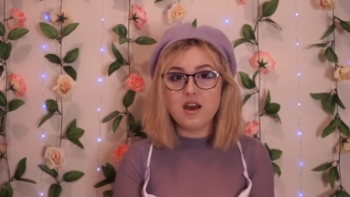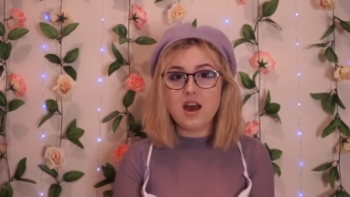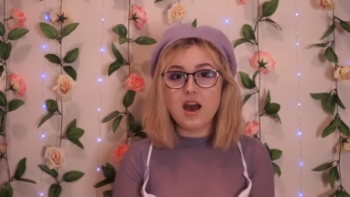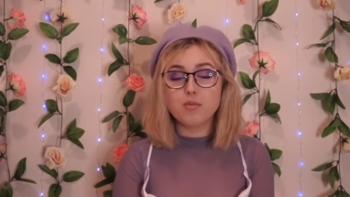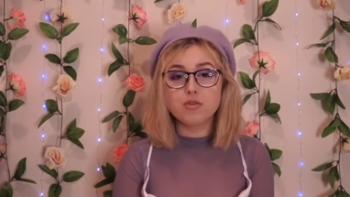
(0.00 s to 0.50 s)

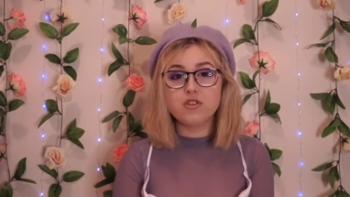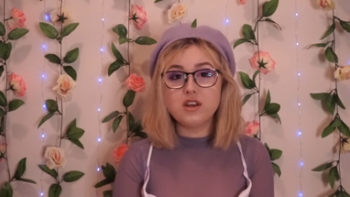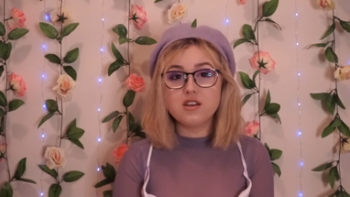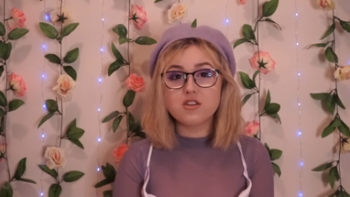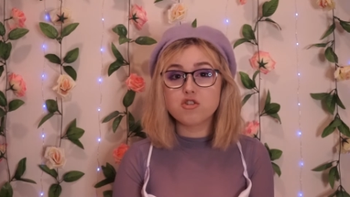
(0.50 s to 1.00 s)
and
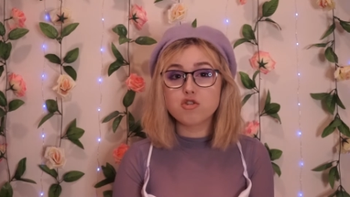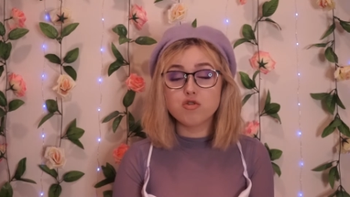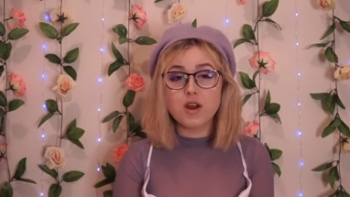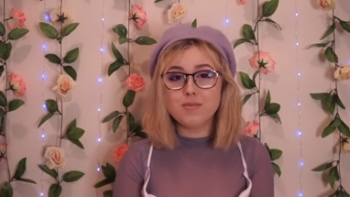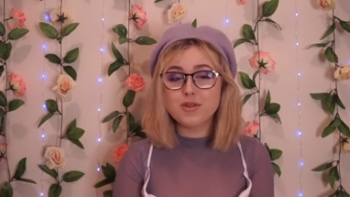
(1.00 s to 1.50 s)
proceeded to
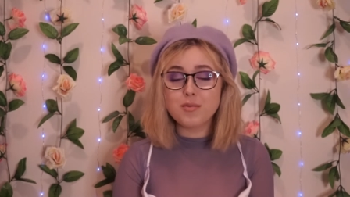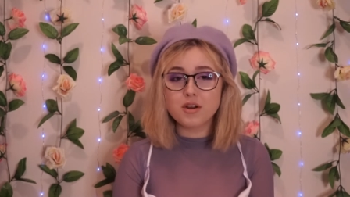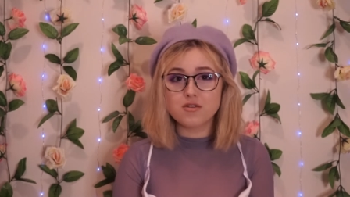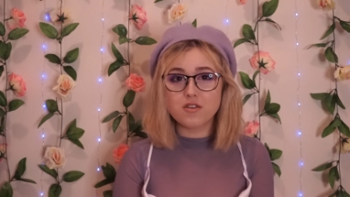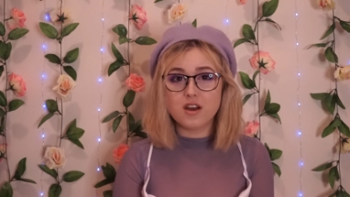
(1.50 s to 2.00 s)
rip the
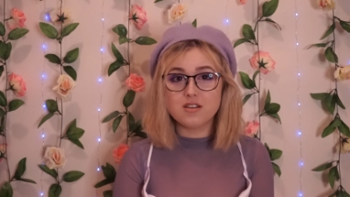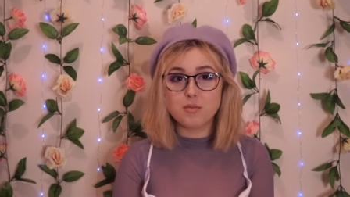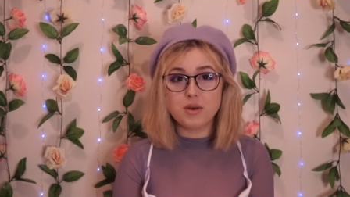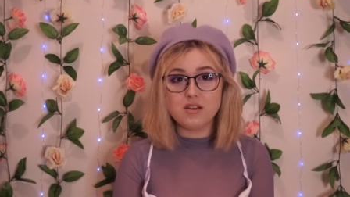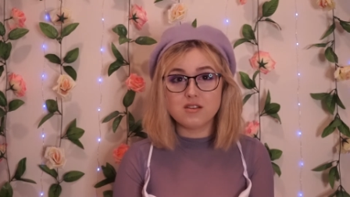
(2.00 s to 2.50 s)
butterfly to
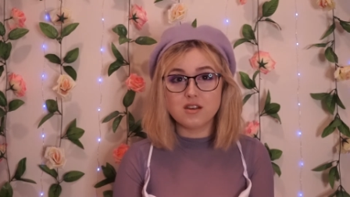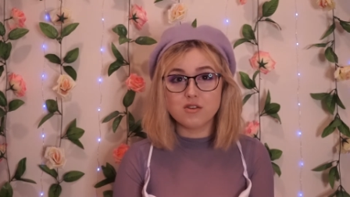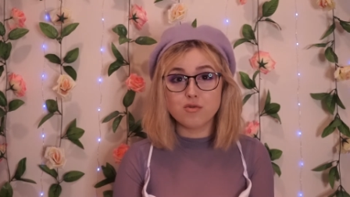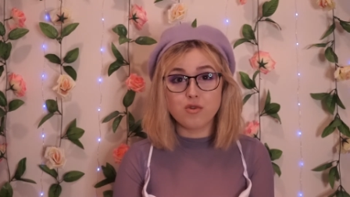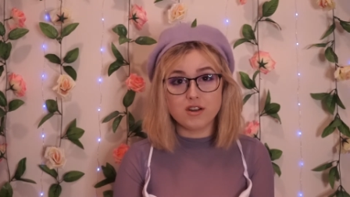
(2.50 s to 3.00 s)
pieces
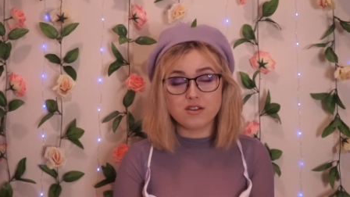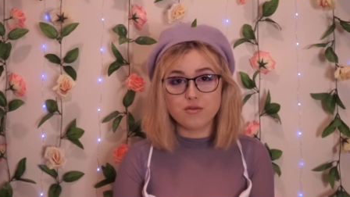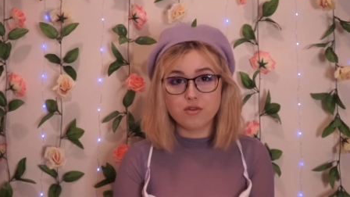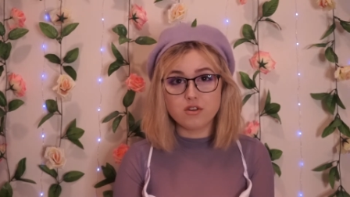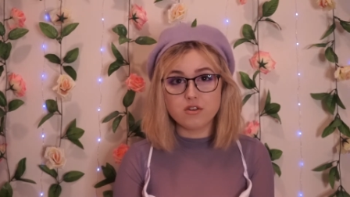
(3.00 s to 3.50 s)
right in
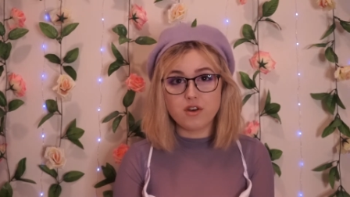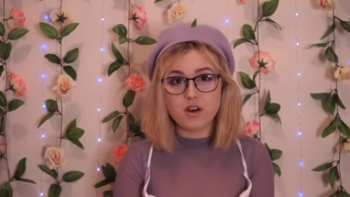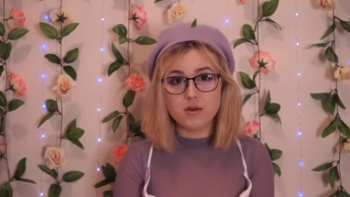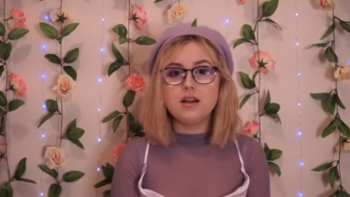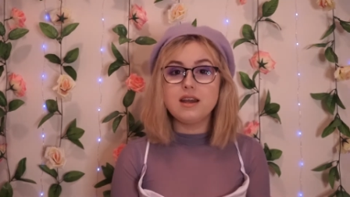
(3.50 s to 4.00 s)
front of
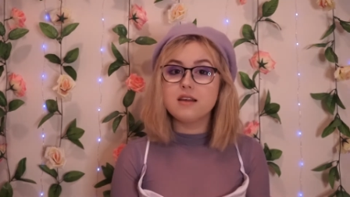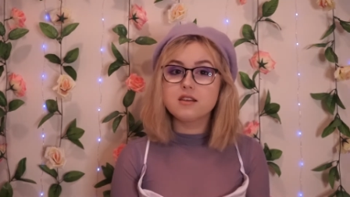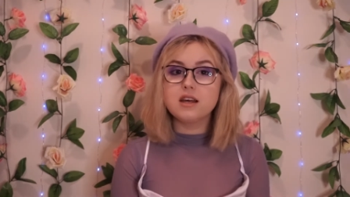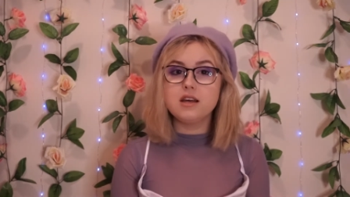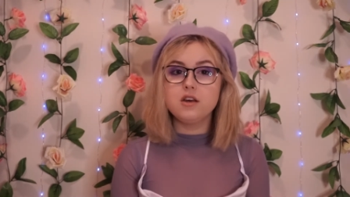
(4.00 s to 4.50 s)
her.
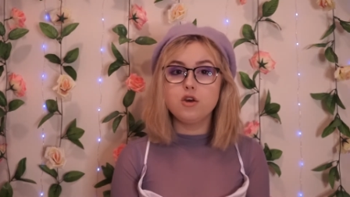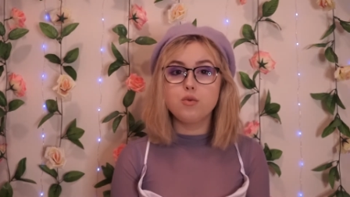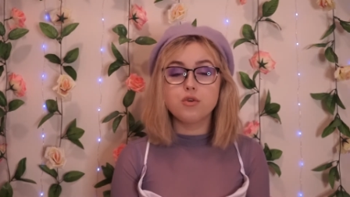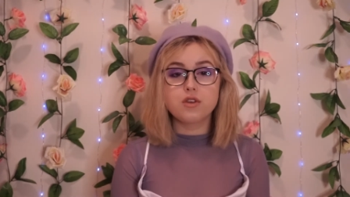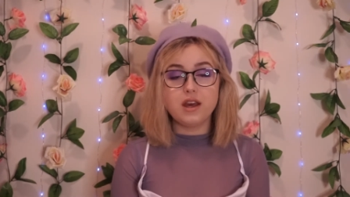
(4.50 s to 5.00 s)
Natalie, who
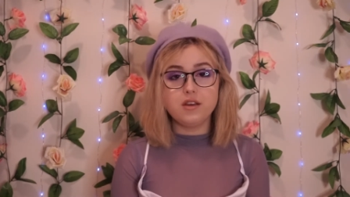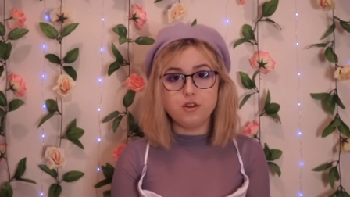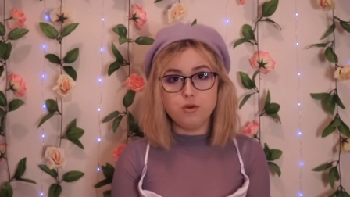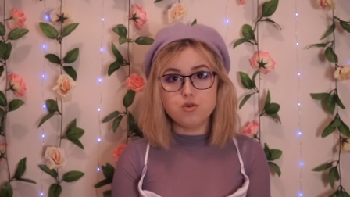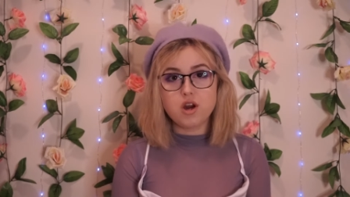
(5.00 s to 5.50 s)
was a
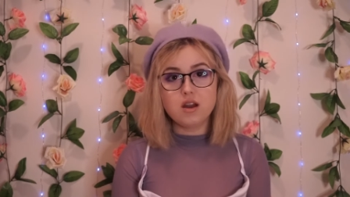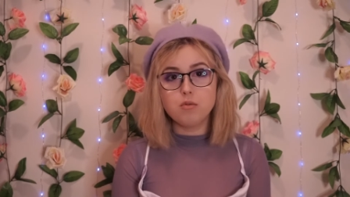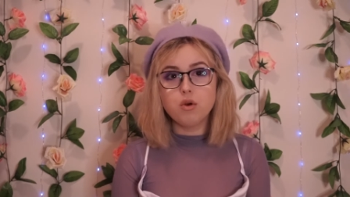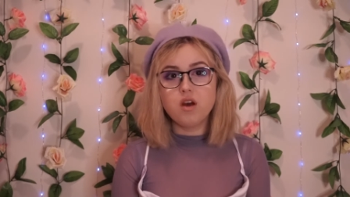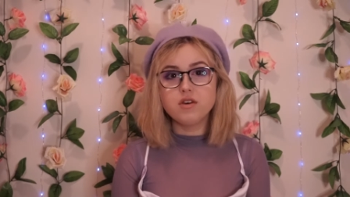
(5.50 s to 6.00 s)
huge
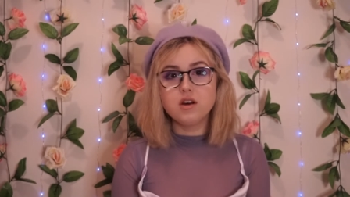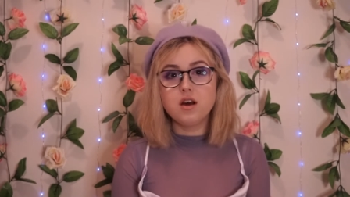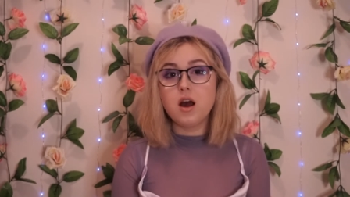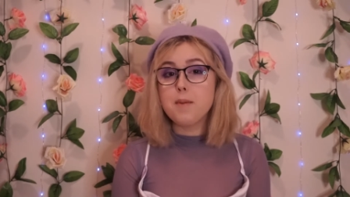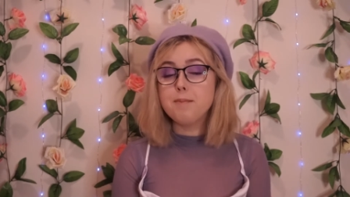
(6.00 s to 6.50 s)
animal lover,
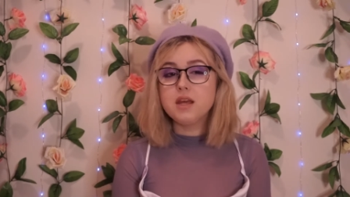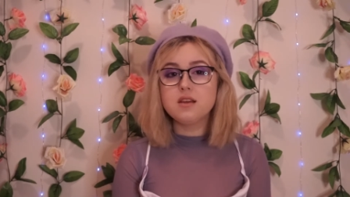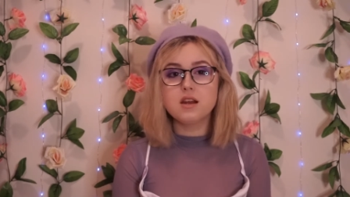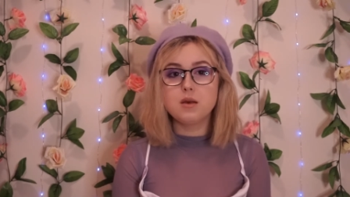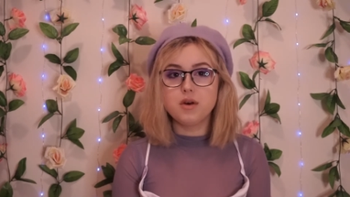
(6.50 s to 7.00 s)

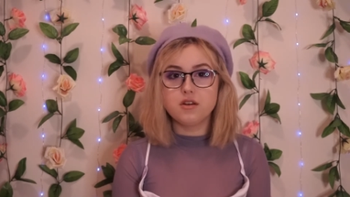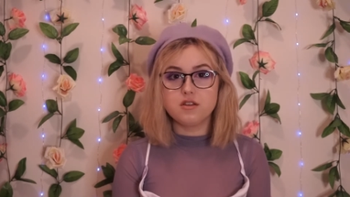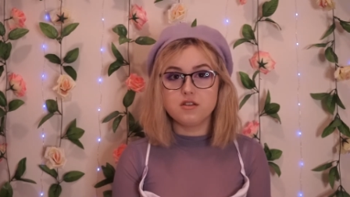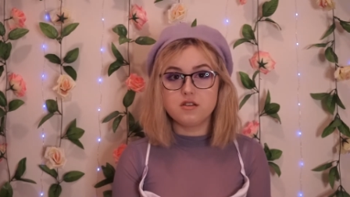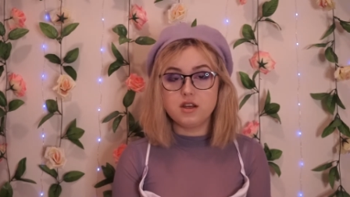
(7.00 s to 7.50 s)
immediately burst
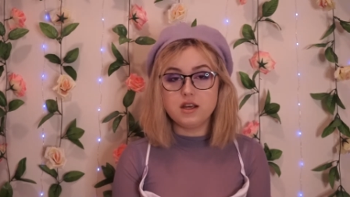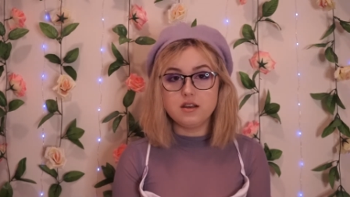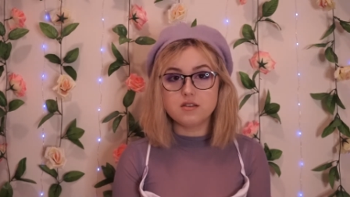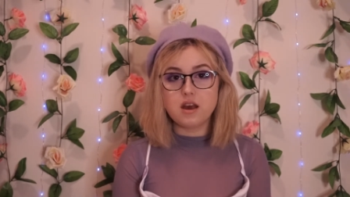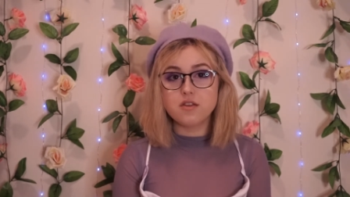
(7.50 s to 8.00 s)
into
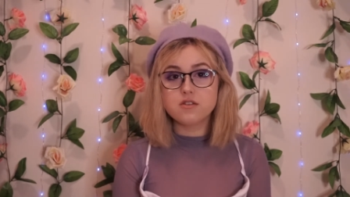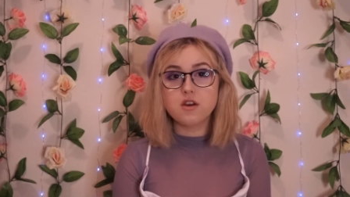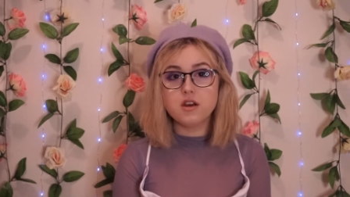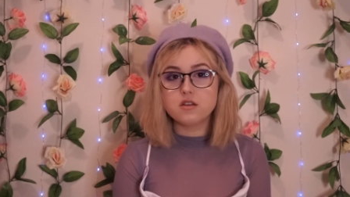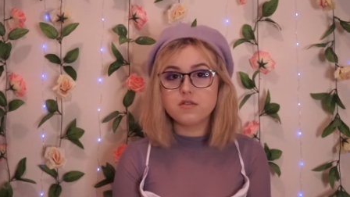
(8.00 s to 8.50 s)
tears at the
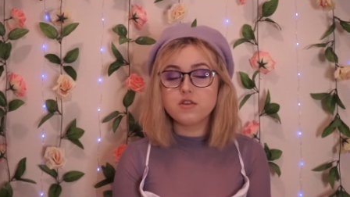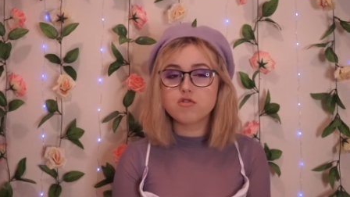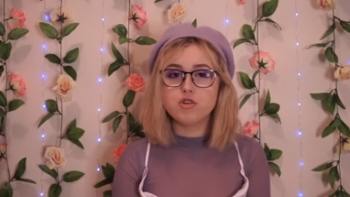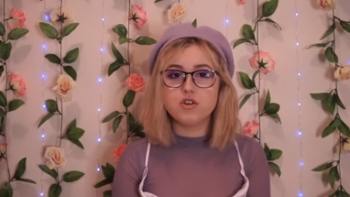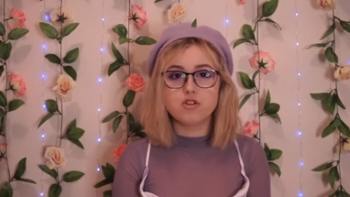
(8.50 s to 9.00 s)
sight of this
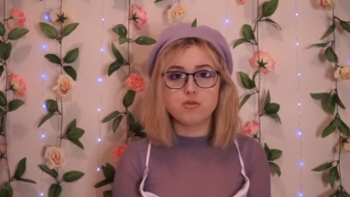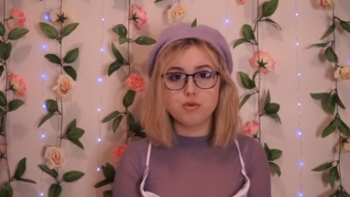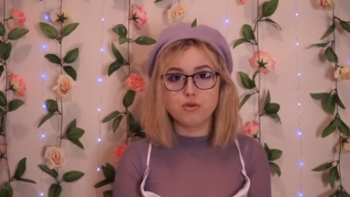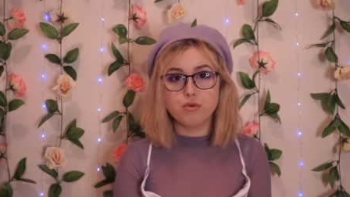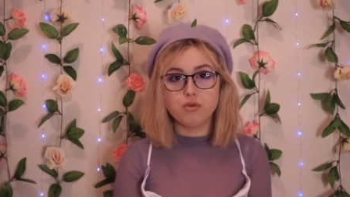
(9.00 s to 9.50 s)
creature's
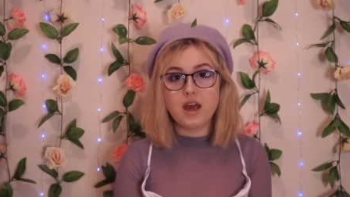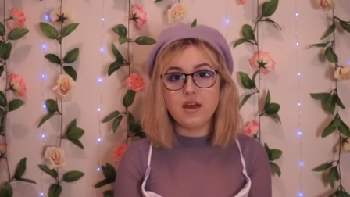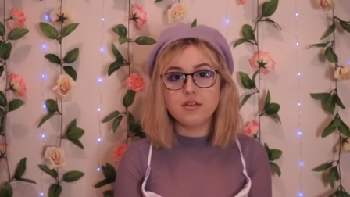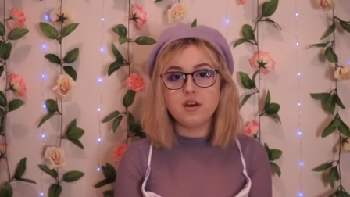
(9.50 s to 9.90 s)
brutal death,